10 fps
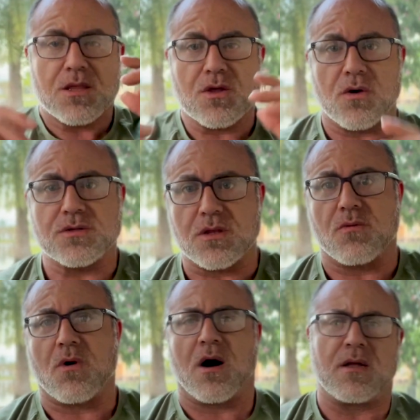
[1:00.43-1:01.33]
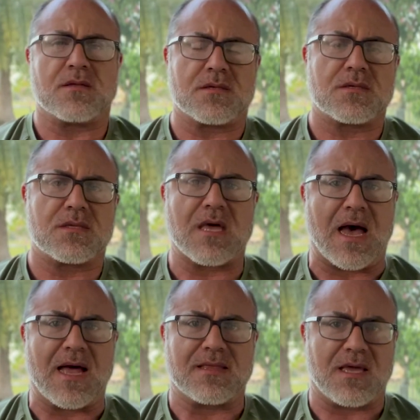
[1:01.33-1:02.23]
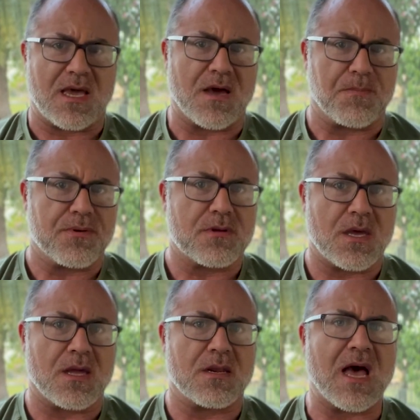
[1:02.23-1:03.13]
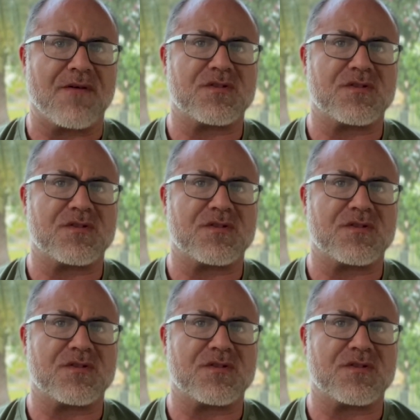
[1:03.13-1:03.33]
Those are the ones that the hip can have